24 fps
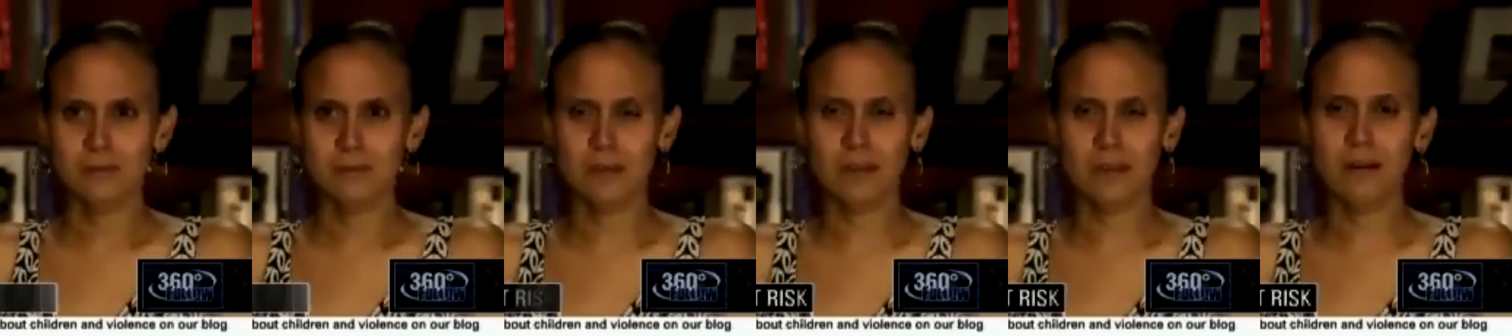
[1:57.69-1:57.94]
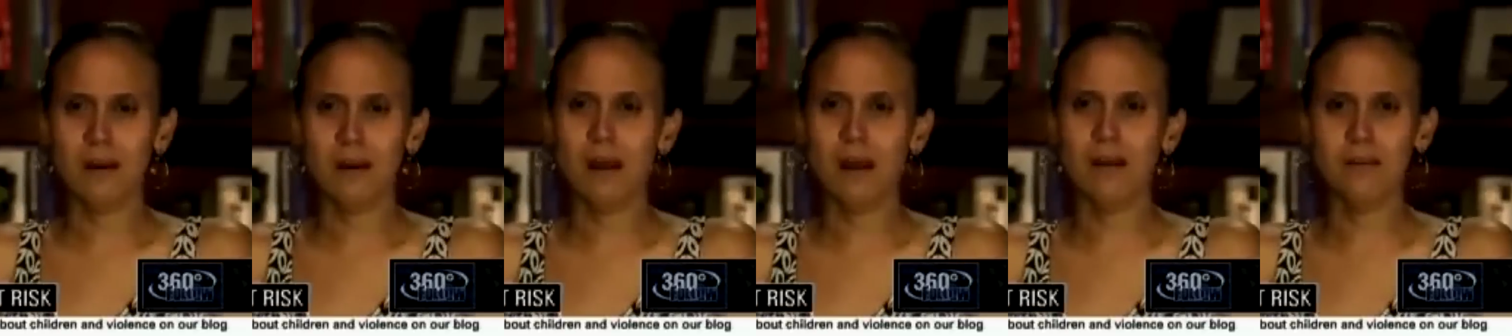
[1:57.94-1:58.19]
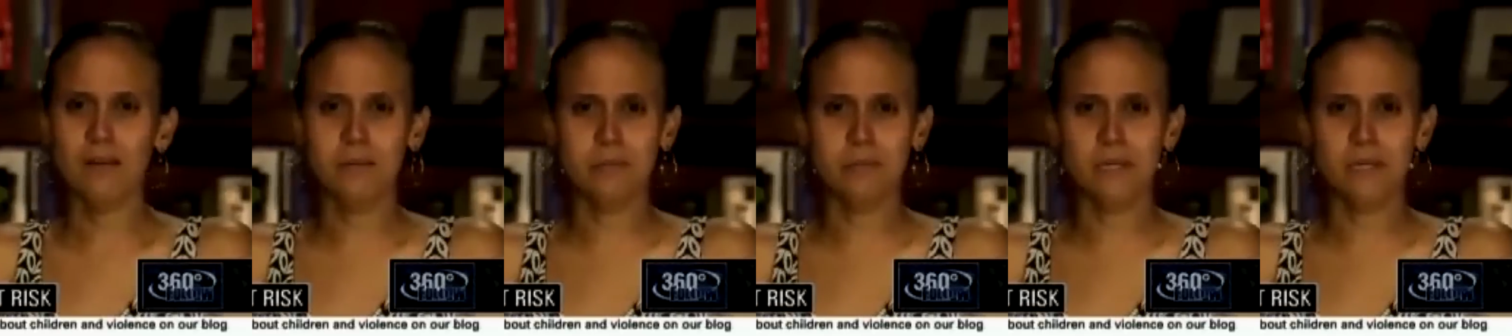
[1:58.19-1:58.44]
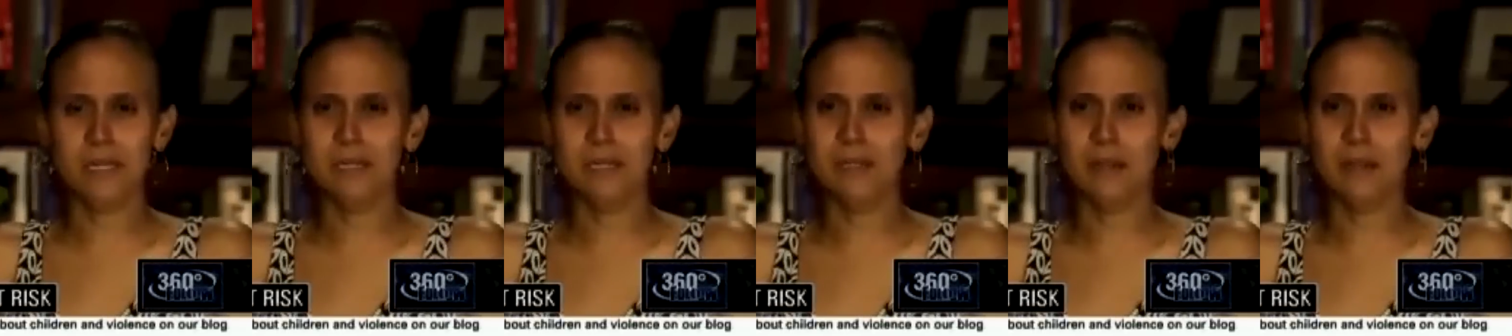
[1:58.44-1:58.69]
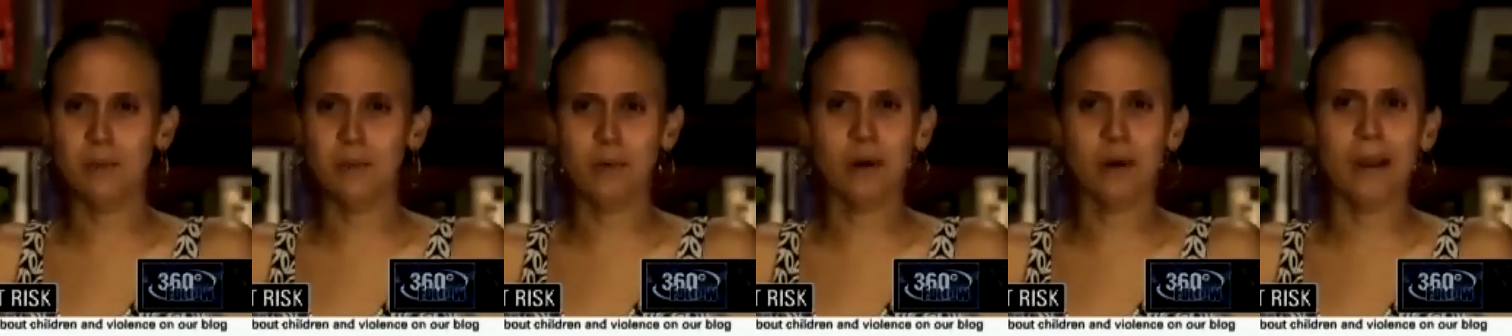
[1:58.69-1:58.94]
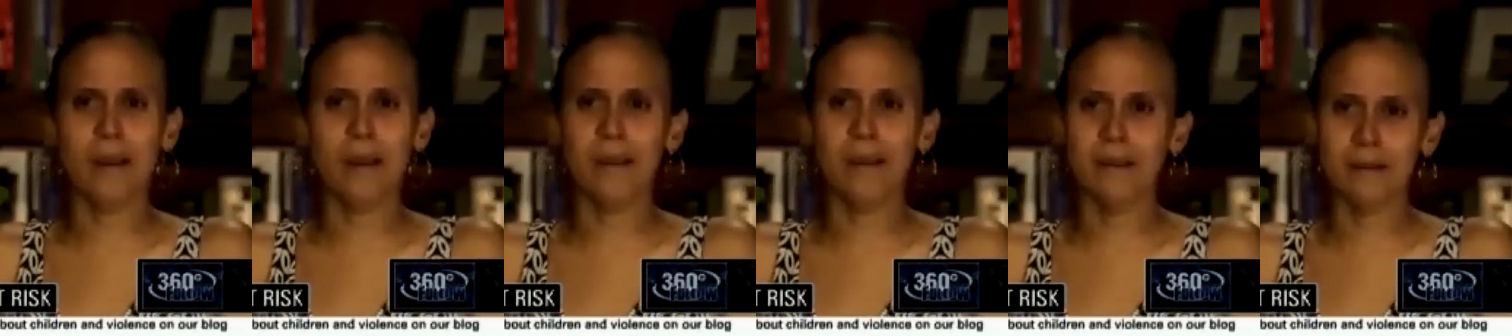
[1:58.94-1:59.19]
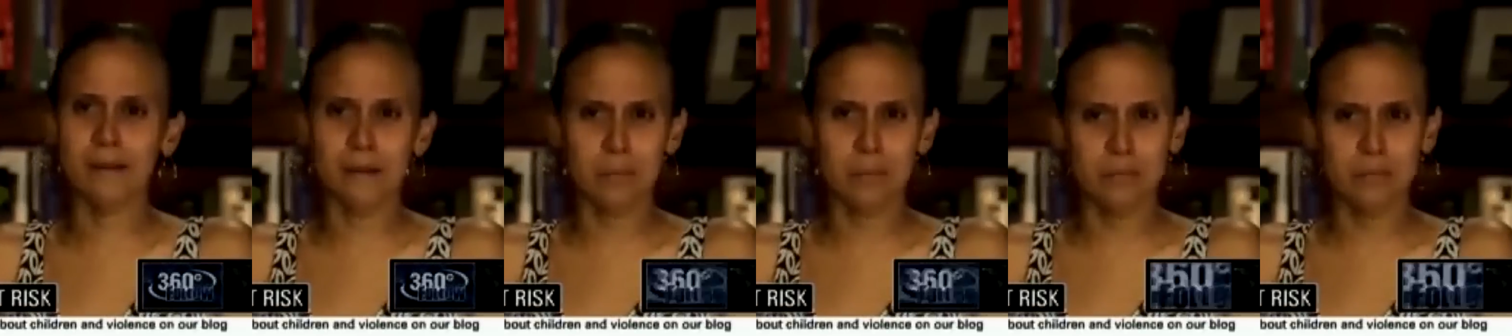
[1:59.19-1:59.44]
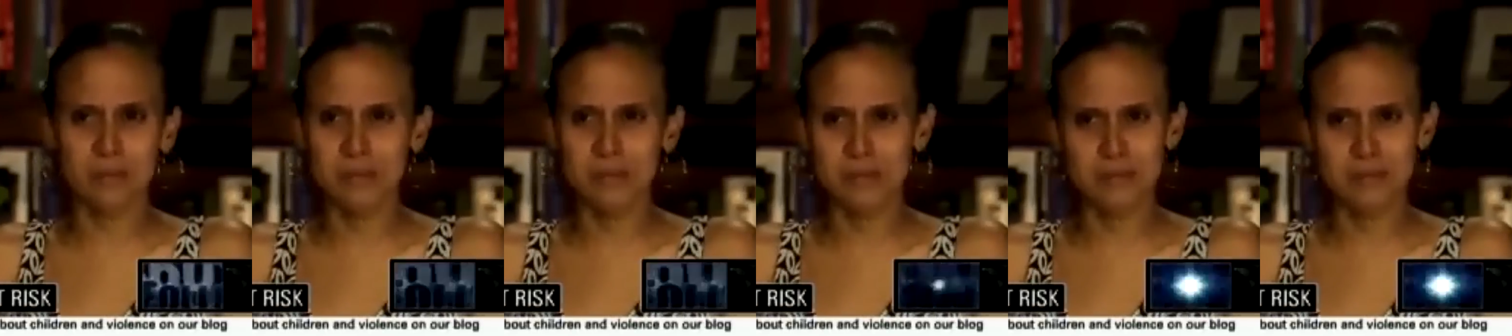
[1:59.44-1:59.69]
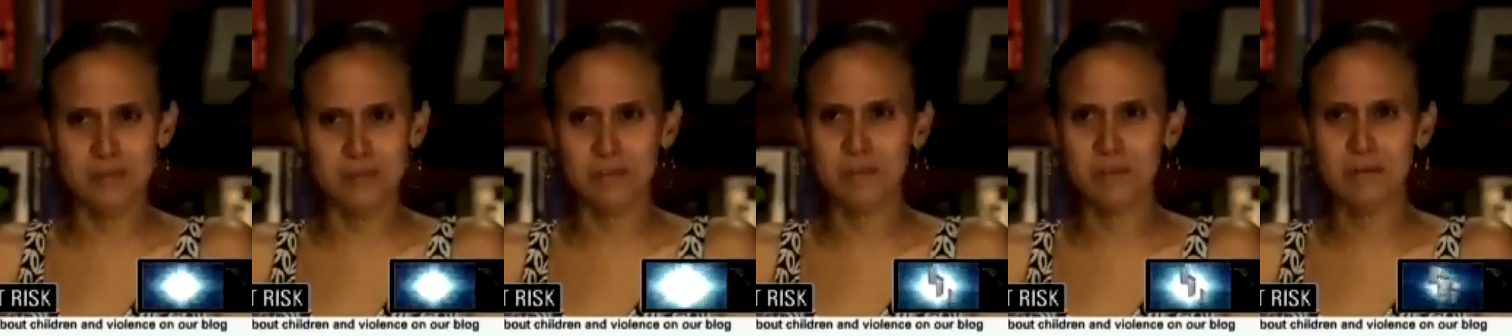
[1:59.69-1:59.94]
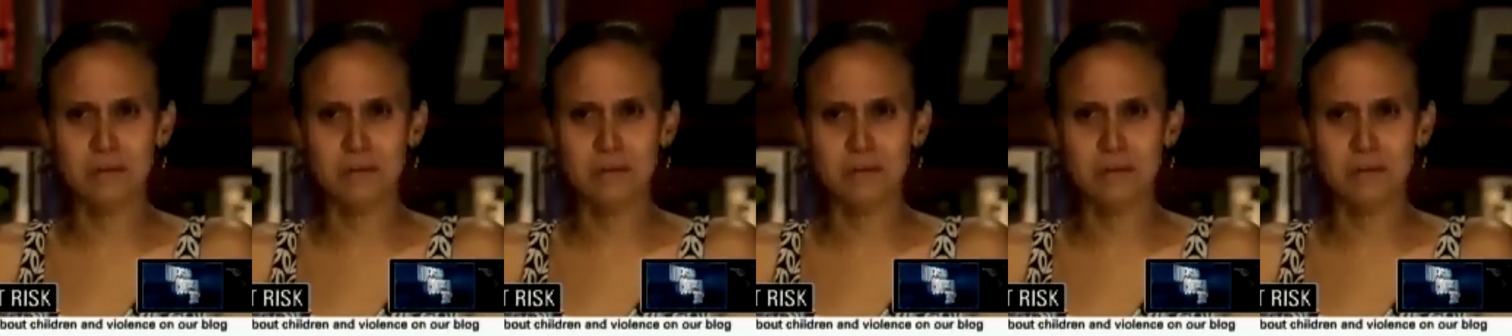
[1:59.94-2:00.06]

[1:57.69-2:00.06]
But all he made, they were enemies.